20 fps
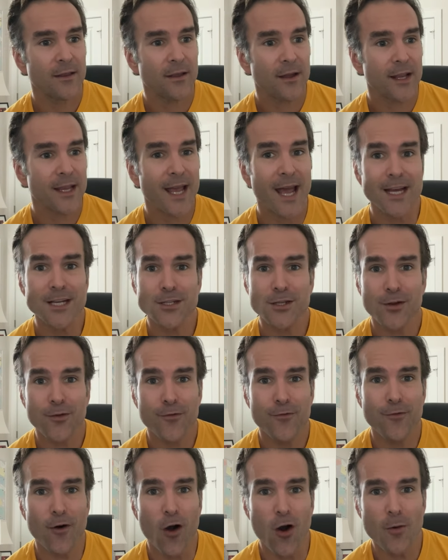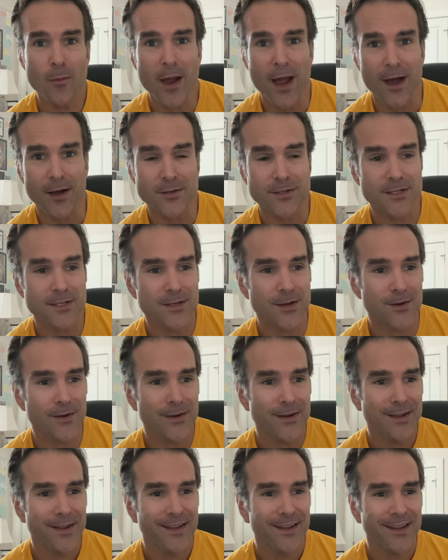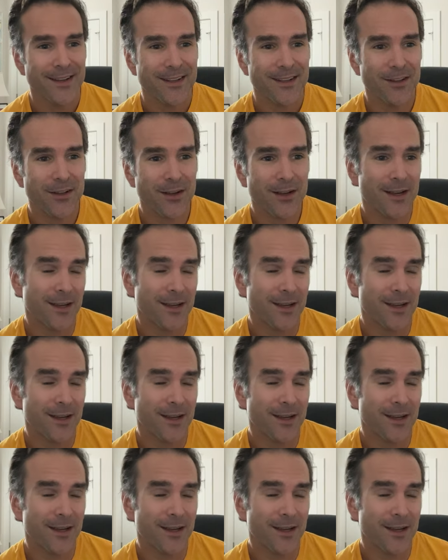Kent farmhouse. So, look,